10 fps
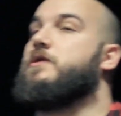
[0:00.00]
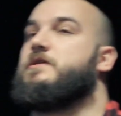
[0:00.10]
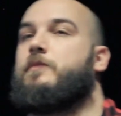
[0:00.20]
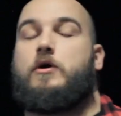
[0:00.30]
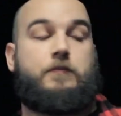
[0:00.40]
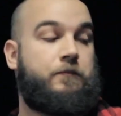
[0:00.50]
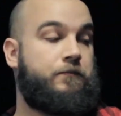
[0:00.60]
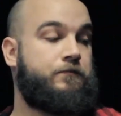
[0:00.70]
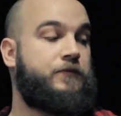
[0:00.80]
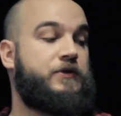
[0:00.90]
you in this part?
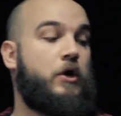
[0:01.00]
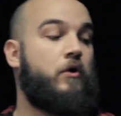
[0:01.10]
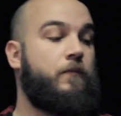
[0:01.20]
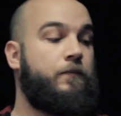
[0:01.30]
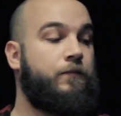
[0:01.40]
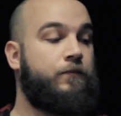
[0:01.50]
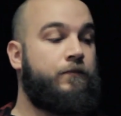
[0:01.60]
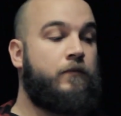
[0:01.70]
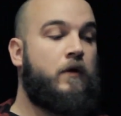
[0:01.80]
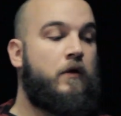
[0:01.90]
So,
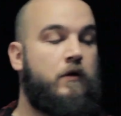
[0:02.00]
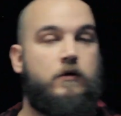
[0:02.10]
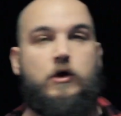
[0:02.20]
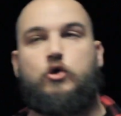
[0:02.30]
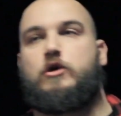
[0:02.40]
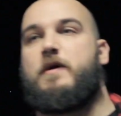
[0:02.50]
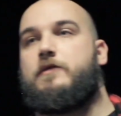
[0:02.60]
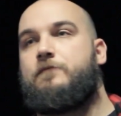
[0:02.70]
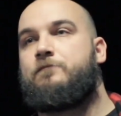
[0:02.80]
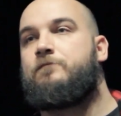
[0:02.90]
Code
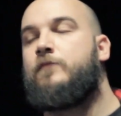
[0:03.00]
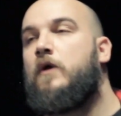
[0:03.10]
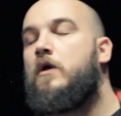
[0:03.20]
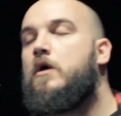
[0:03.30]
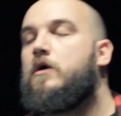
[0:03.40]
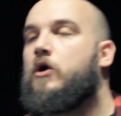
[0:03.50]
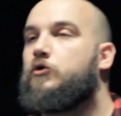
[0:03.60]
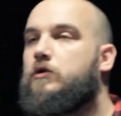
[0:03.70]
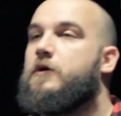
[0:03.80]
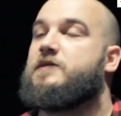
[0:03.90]
Commit.
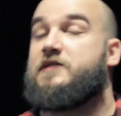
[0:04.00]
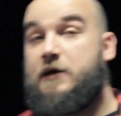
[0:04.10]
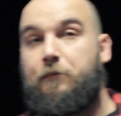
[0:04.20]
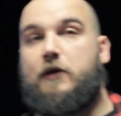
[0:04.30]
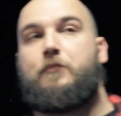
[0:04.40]
Code Commit, simply